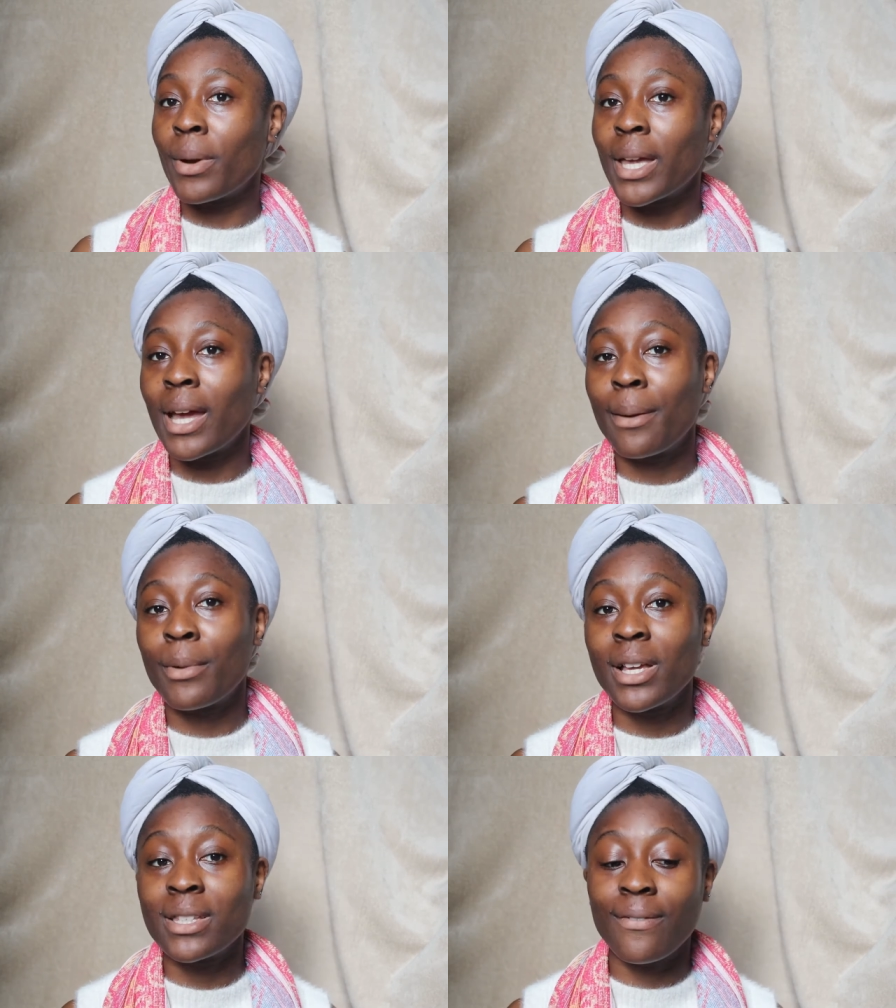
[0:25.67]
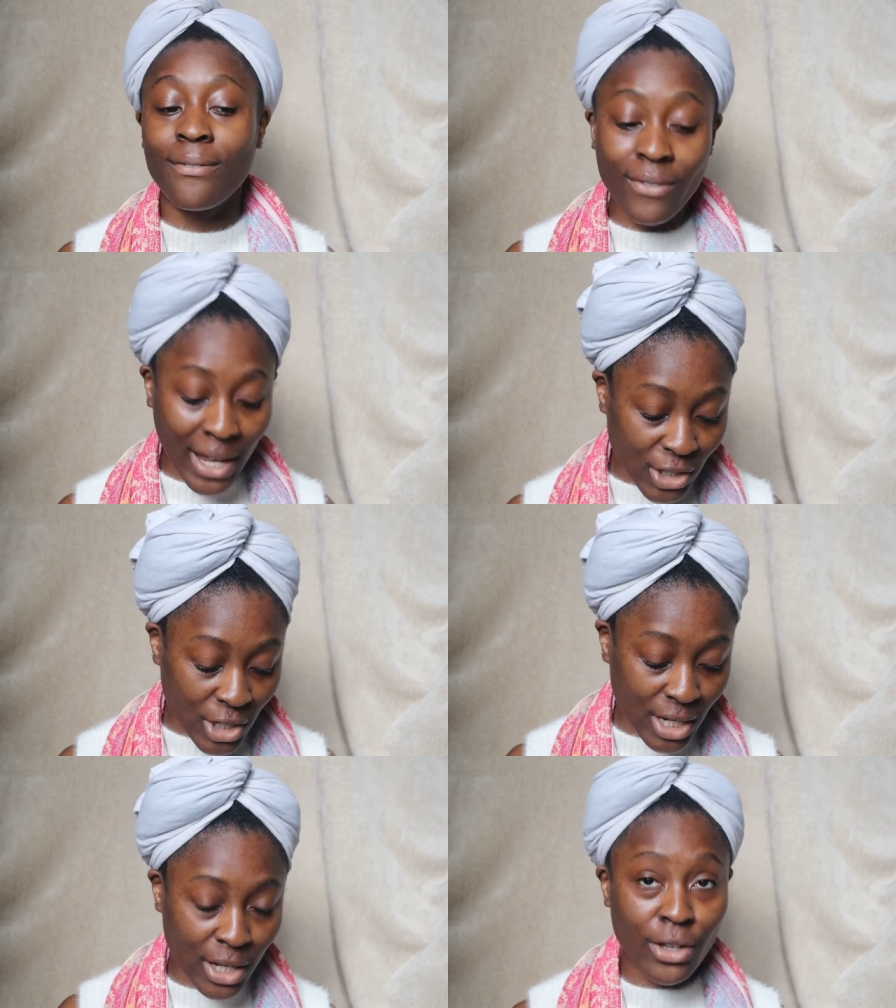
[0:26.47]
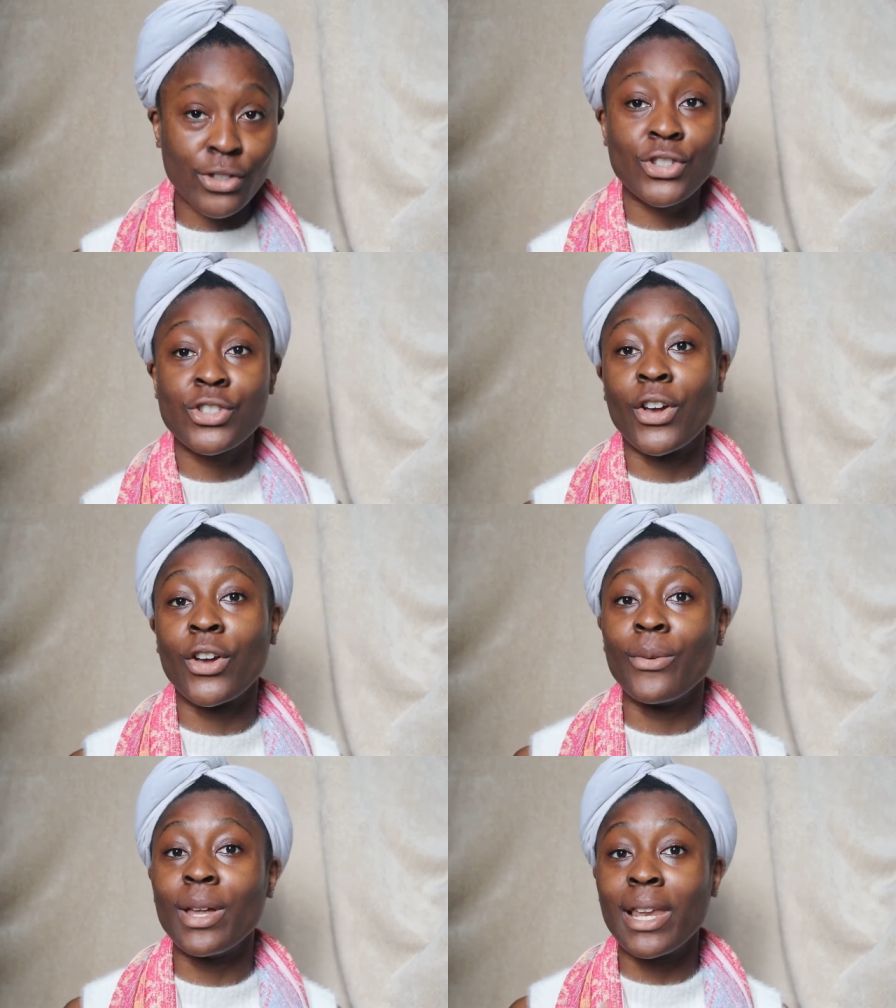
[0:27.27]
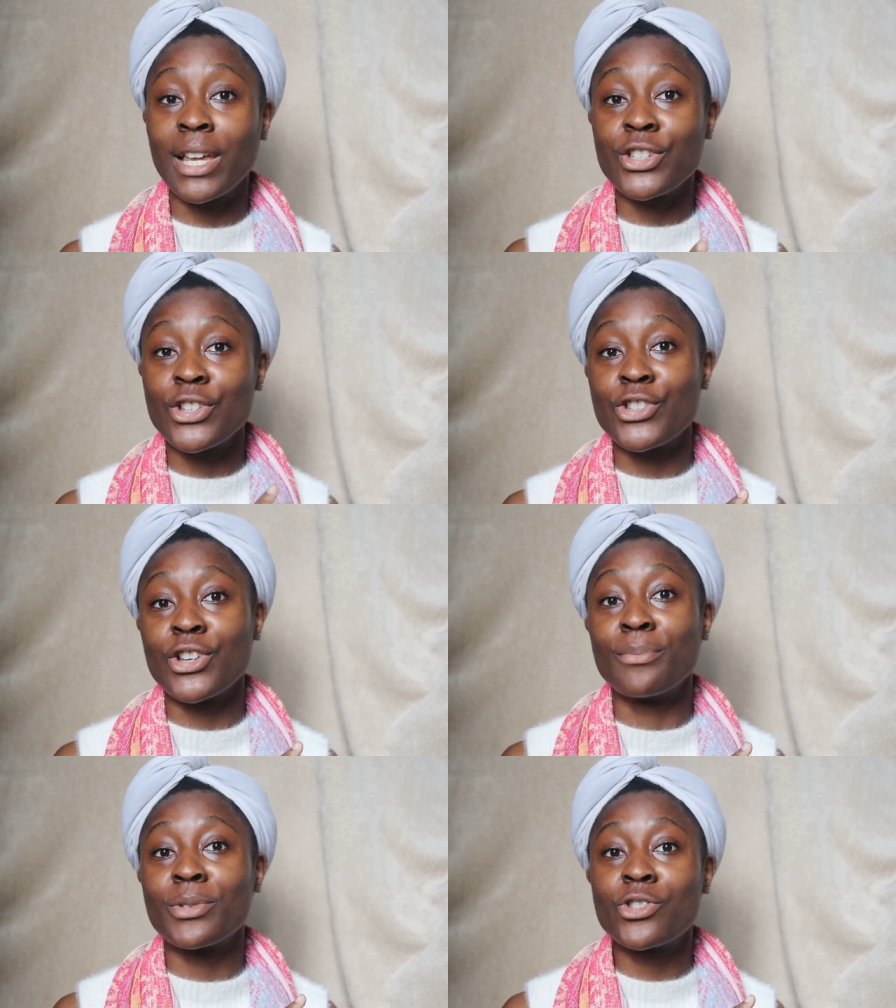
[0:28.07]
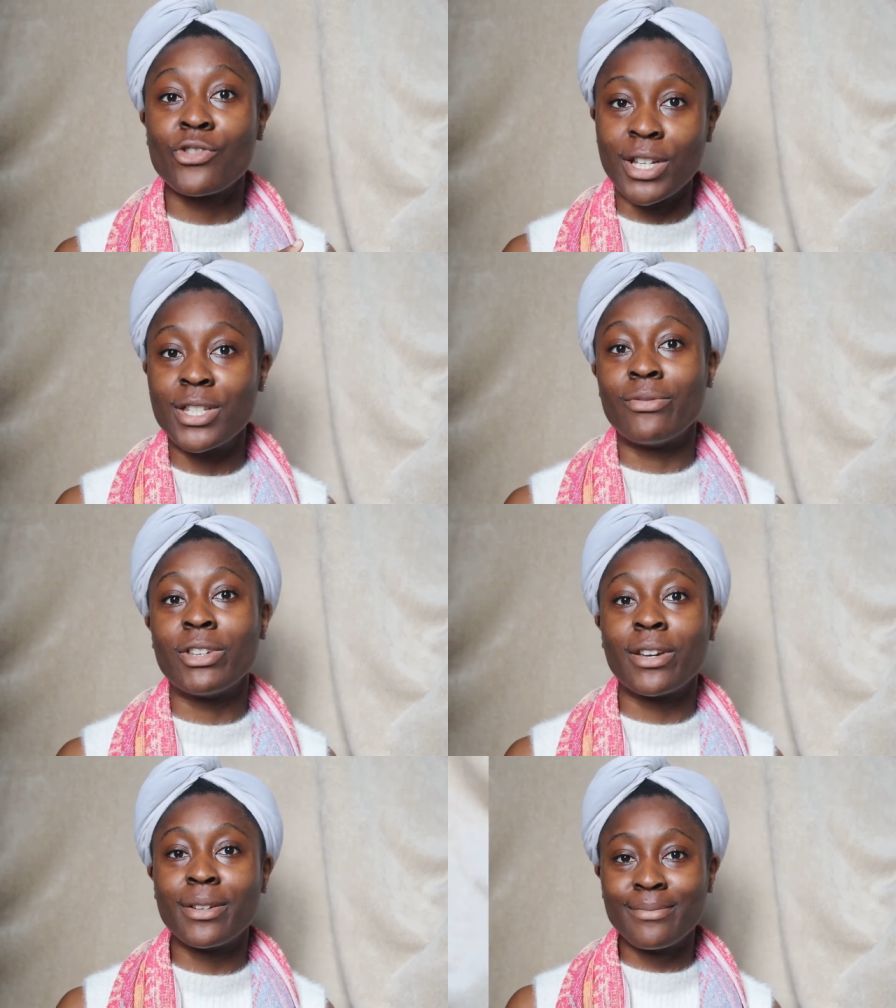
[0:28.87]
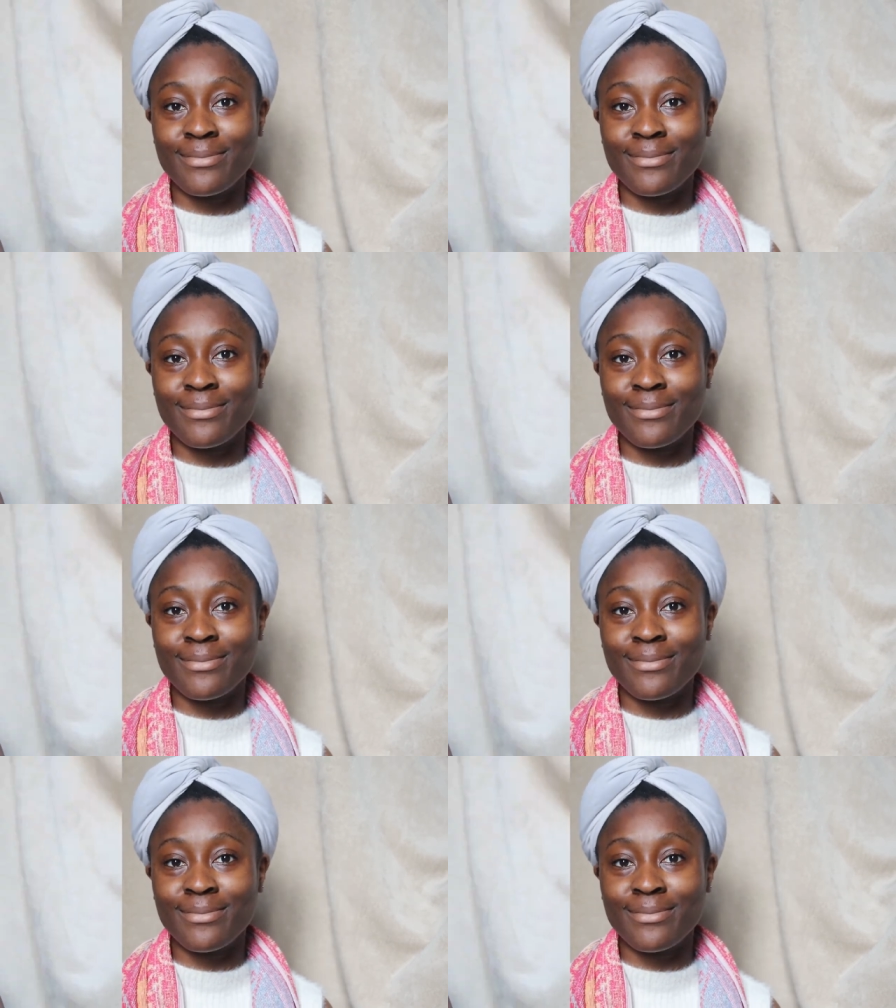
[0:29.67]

My camera is flashing, so let's just jump straight into the video.